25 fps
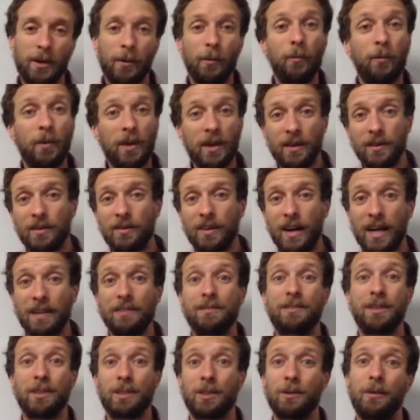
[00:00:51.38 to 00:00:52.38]
a real-life
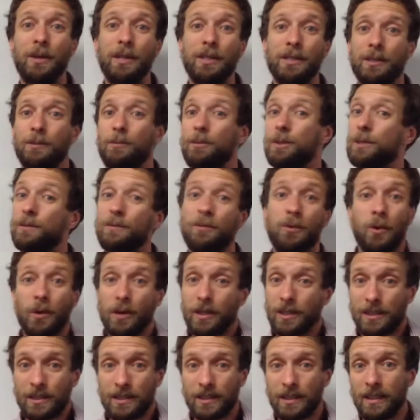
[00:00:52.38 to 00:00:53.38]
situation, which of
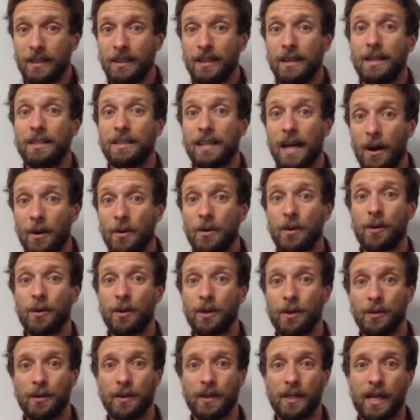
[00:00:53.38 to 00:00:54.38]
course is how you're
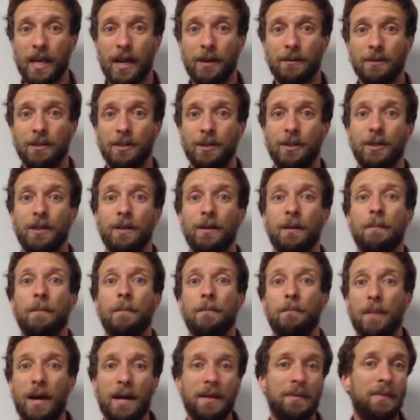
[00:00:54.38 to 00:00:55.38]
going to encounter
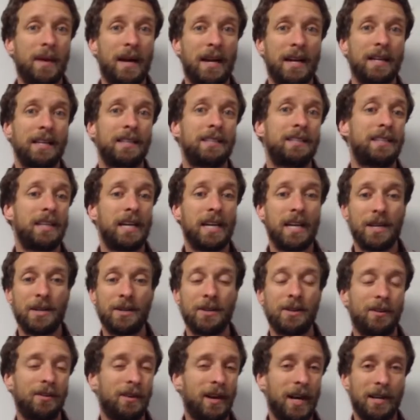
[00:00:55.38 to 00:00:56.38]
mathematics in
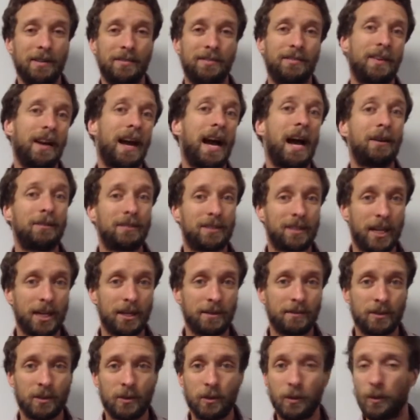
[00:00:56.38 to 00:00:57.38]
your life outside
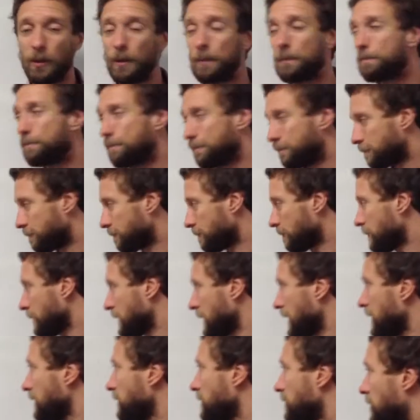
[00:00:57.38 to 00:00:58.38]
of school.
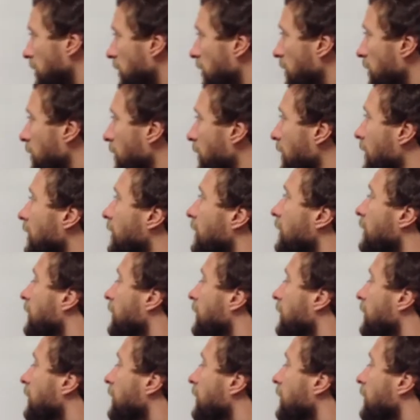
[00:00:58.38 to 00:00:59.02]
So,